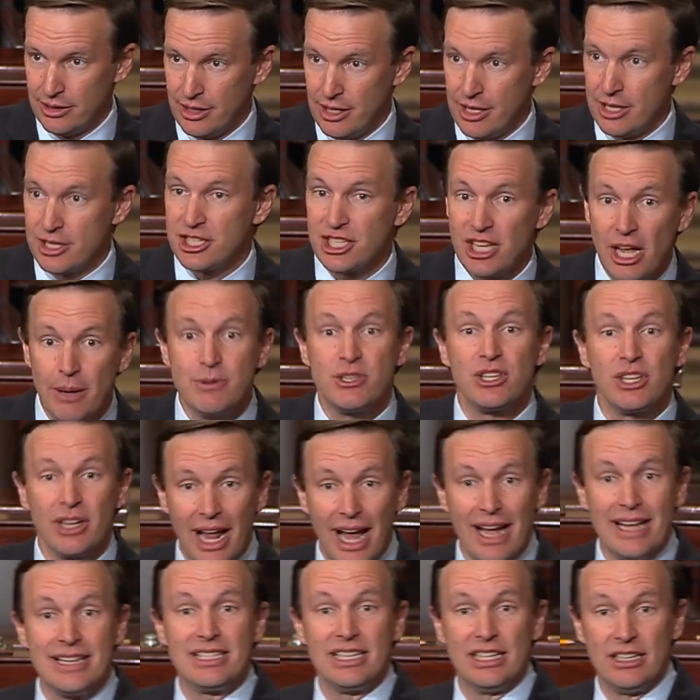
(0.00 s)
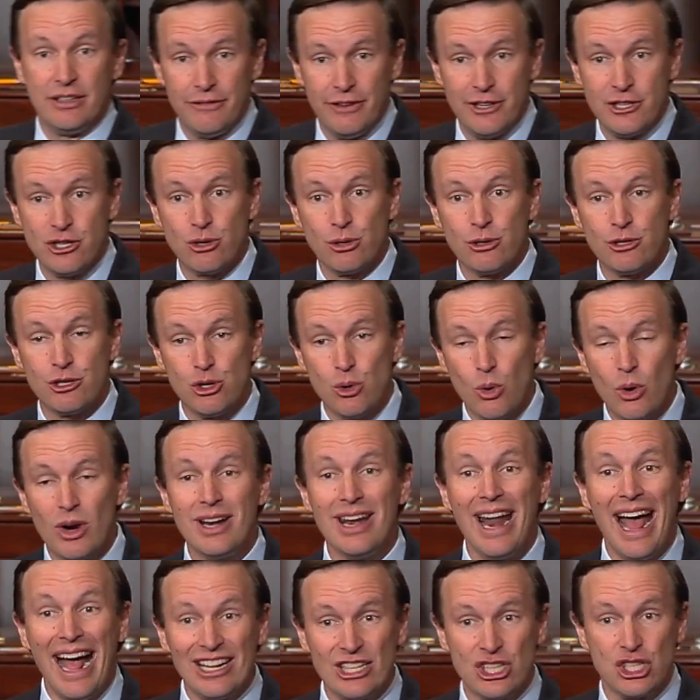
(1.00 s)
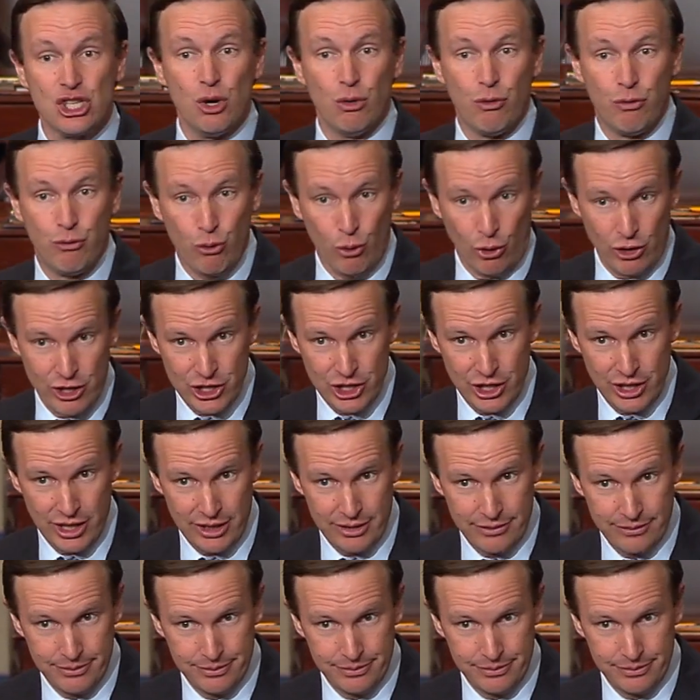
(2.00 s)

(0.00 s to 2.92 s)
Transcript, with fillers: subsidize individuals who are not so fortunate,